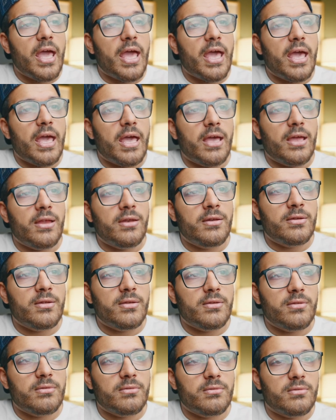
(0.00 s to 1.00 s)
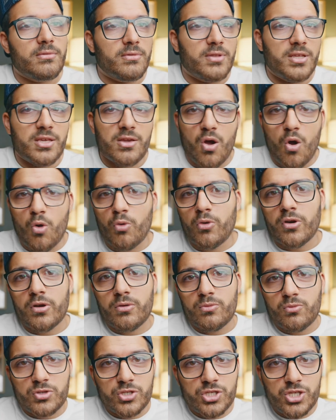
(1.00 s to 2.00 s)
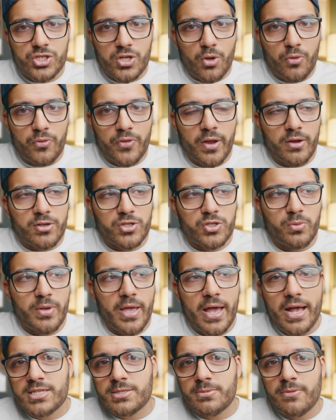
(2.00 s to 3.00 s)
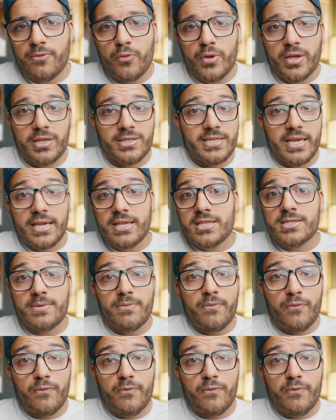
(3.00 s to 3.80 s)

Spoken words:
and the owner was just out there. So we asked him if we can take some